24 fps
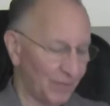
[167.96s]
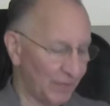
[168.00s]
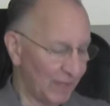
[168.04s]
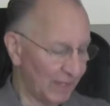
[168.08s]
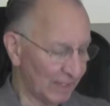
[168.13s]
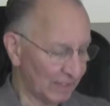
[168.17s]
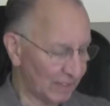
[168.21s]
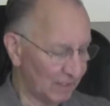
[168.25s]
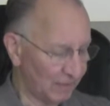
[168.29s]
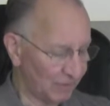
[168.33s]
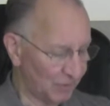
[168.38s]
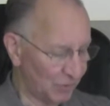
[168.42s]

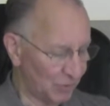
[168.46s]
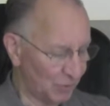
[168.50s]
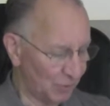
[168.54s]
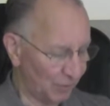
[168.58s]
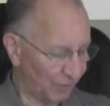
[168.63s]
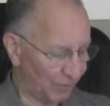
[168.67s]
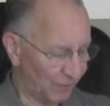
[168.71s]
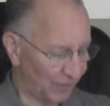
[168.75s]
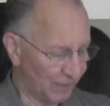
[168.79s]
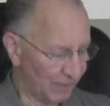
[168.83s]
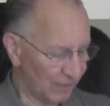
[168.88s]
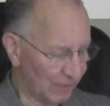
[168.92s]
That gives you
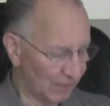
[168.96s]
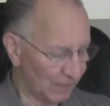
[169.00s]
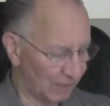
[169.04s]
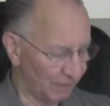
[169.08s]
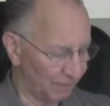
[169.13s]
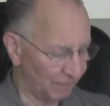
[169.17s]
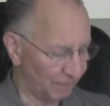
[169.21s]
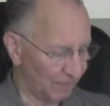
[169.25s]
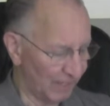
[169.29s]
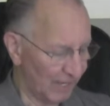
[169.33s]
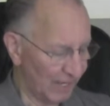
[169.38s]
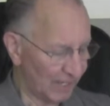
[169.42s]
a feeling
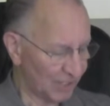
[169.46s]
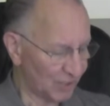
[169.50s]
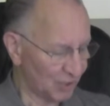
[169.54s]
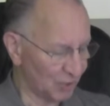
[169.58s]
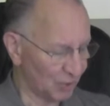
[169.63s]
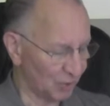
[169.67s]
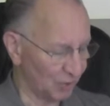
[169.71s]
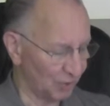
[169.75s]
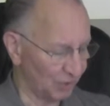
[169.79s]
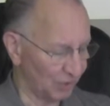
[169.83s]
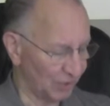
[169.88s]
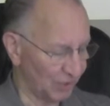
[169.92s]
of
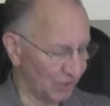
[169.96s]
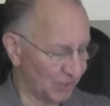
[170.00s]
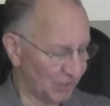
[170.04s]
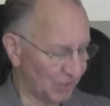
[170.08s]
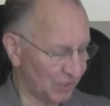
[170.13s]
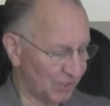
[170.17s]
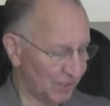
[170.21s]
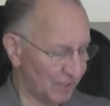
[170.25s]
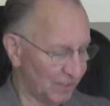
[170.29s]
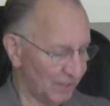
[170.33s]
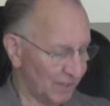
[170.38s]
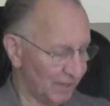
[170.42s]

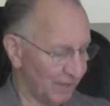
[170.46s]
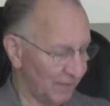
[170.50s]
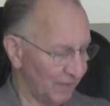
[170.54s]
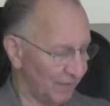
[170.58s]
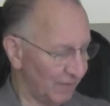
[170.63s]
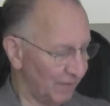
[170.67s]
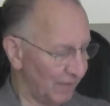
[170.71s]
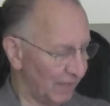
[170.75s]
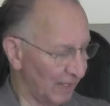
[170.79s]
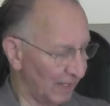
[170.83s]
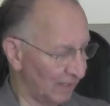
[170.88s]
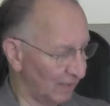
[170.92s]
naturalness
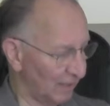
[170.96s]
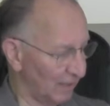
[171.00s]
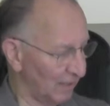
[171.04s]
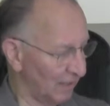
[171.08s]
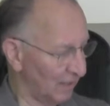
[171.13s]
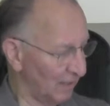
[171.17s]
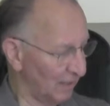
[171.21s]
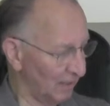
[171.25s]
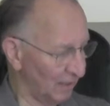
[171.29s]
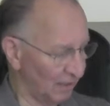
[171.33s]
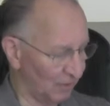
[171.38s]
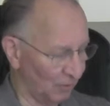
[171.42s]

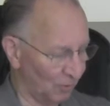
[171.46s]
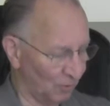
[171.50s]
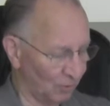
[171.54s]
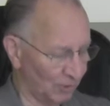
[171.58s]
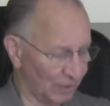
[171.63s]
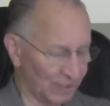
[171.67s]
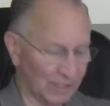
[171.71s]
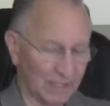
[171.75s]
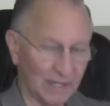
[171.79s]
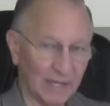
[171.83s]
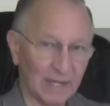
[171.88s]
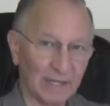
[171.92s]
that
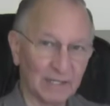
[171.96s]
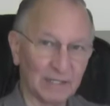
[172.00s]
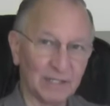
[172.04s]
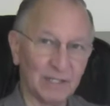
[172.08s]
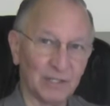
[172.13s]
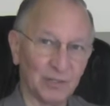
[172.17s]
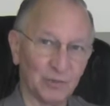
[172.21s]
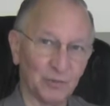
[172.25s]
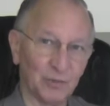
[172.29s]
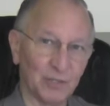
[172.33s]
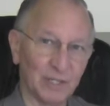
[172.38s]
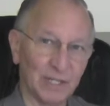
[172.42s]
only God
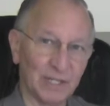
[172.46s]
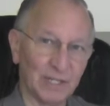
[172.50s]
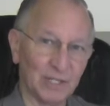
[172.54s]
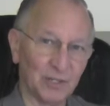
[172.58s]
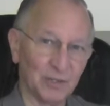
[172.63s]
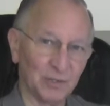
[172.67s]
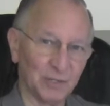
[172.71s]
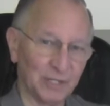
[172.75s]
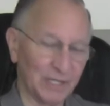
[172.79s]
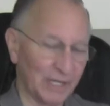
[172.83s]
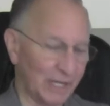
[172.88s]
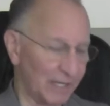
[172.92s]
can really
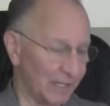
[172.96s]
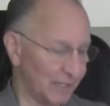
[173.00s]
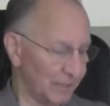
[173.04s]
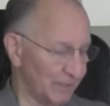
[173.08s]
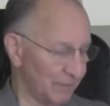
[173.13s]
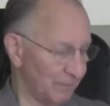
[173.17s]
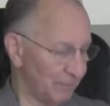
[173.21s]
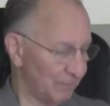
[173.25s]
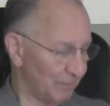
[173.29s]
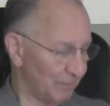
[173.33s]
create.